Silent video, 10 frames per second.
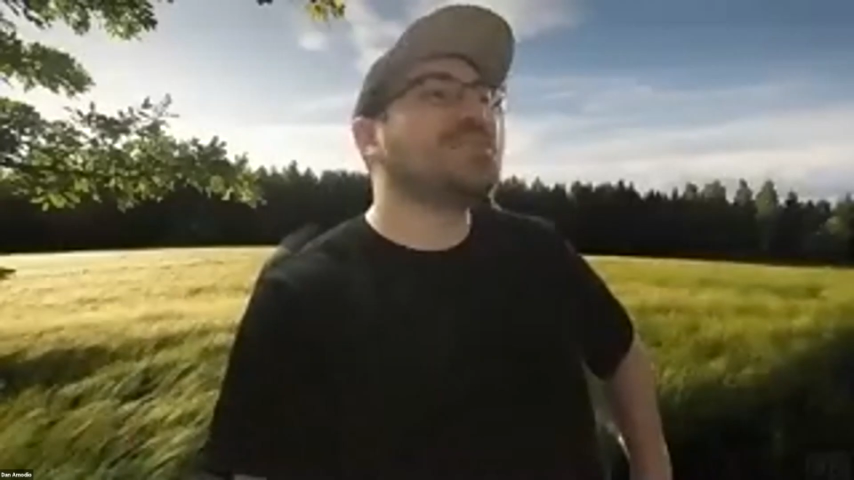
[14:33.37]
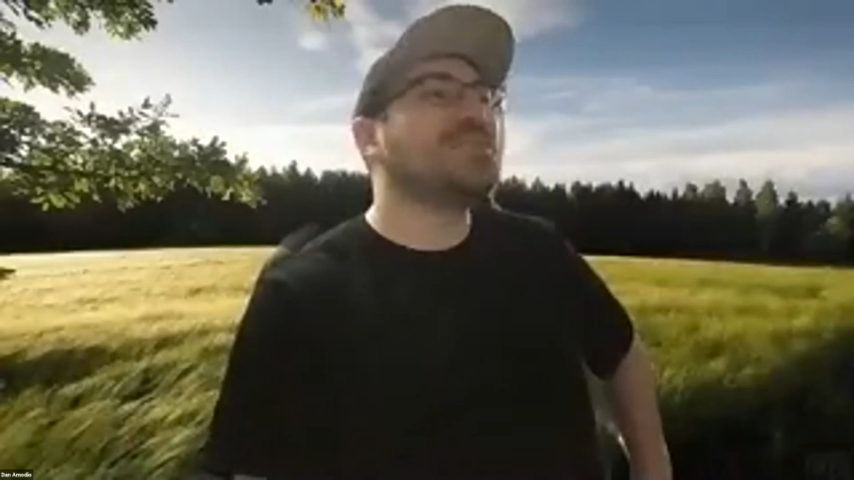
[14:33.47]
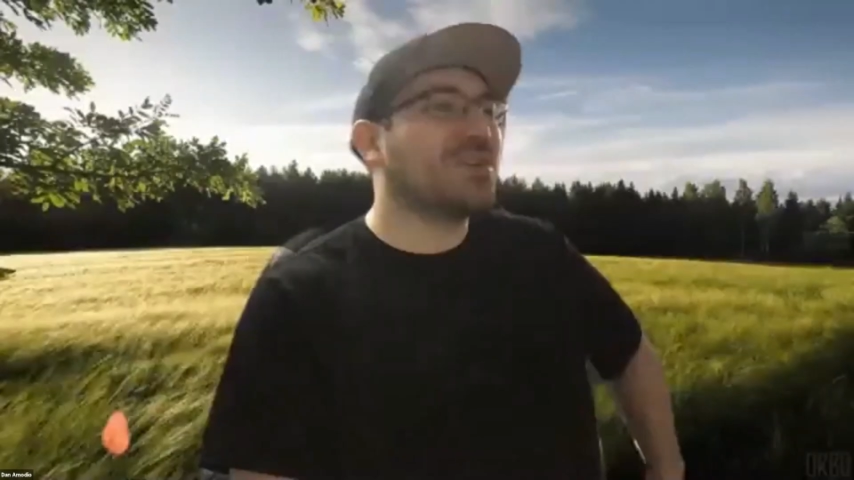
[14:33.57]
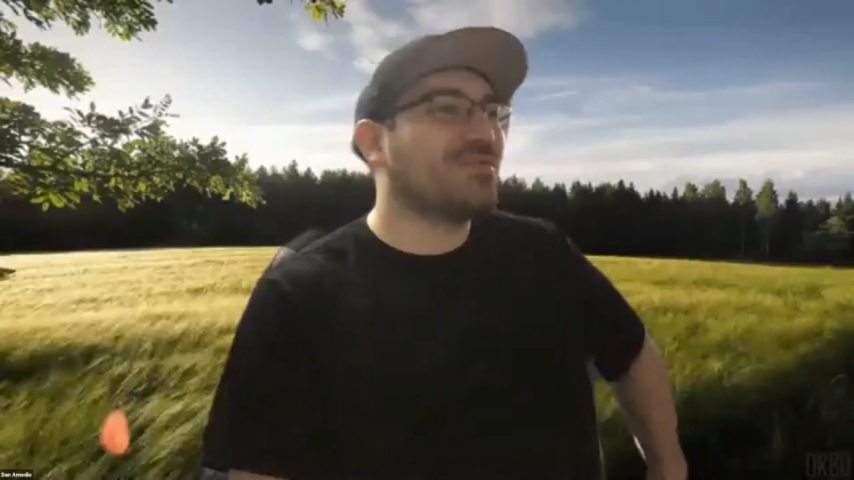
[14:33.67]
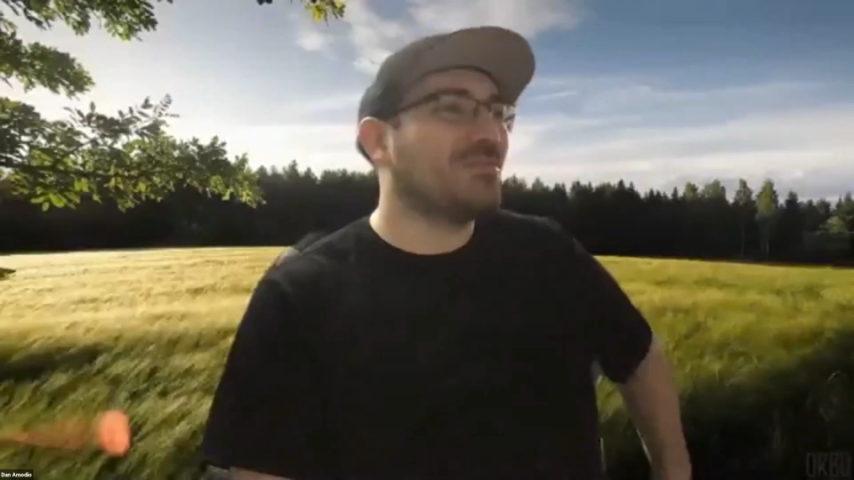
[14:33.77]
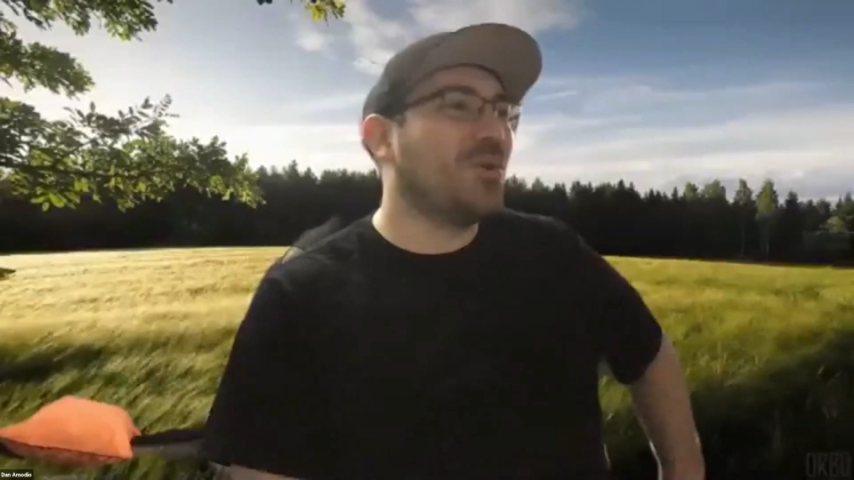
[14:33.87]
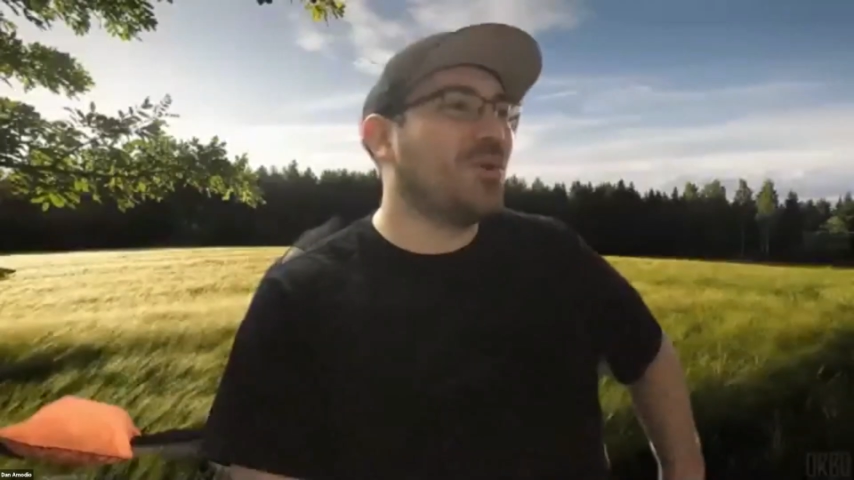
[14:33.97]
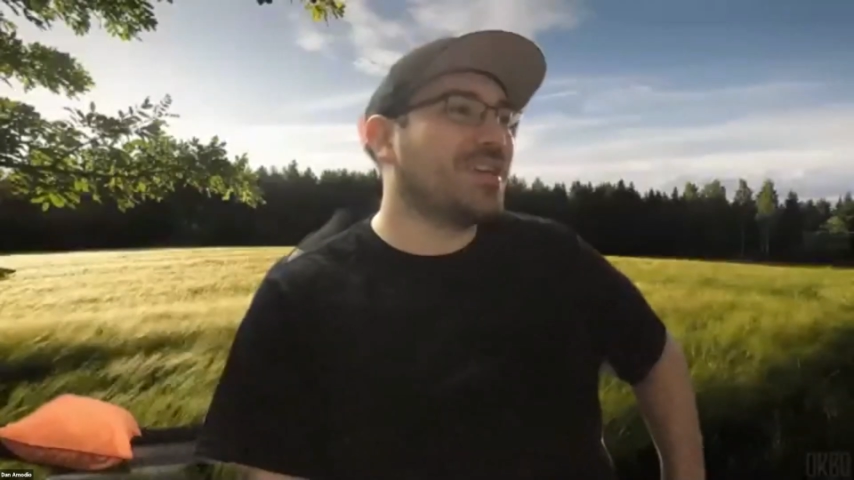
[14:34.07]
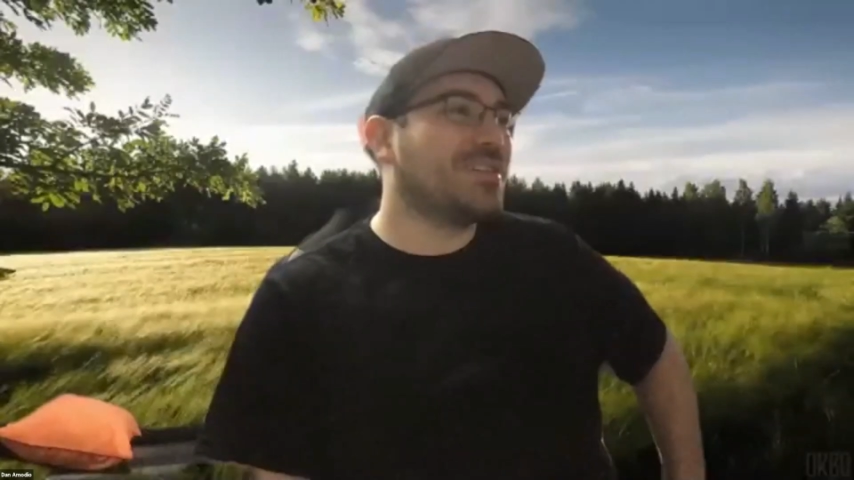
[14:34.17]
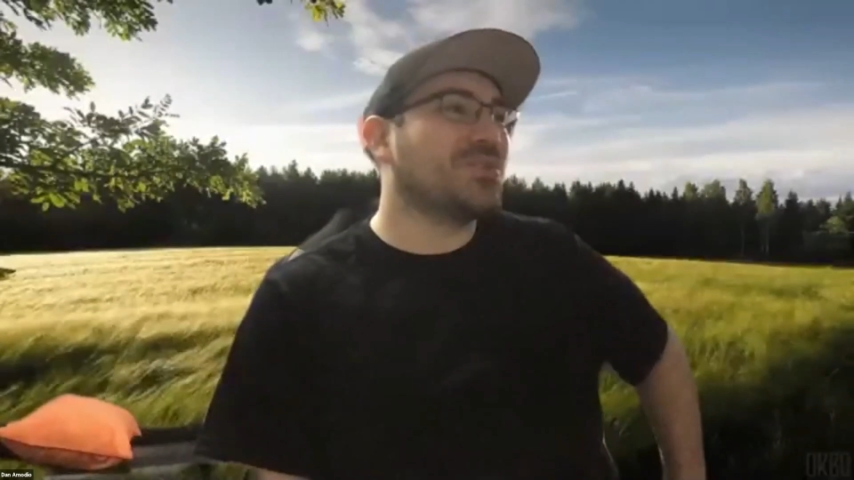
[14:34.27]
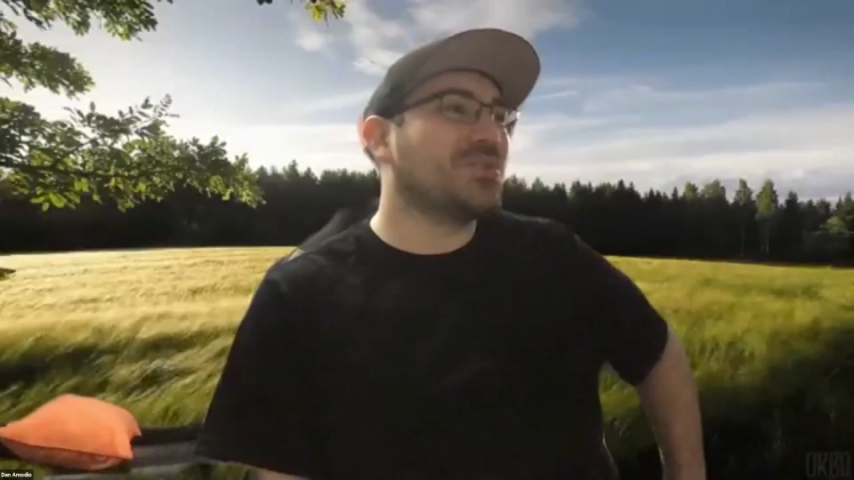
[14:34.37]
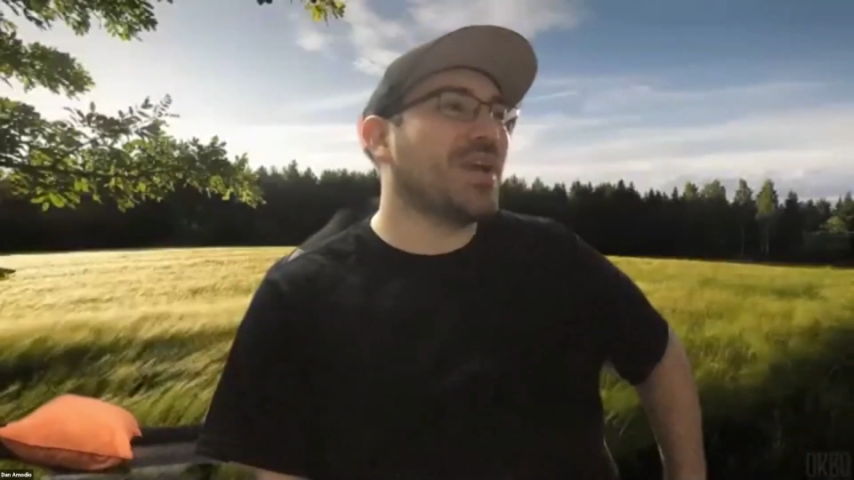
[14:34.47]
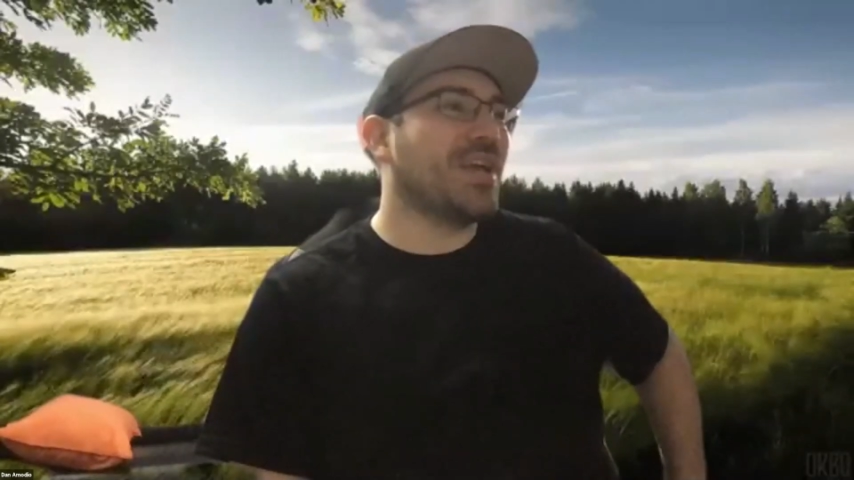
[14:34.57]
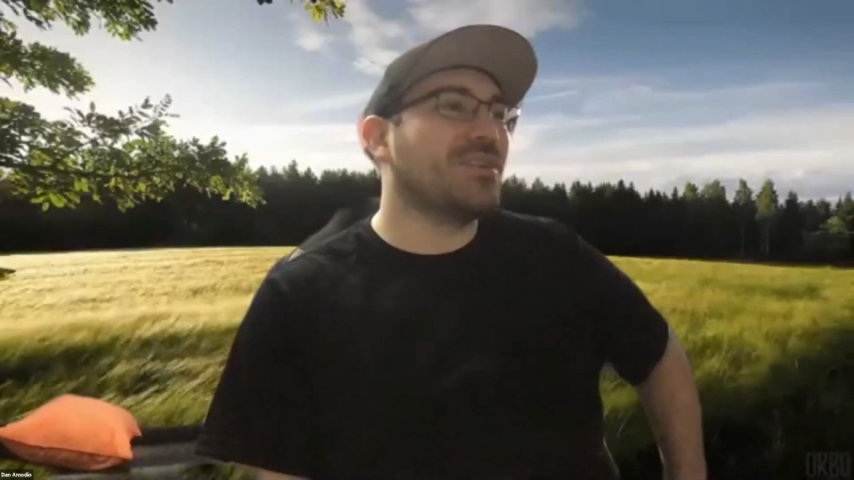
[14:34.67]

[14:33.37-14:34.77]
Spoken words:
work from home thing is great.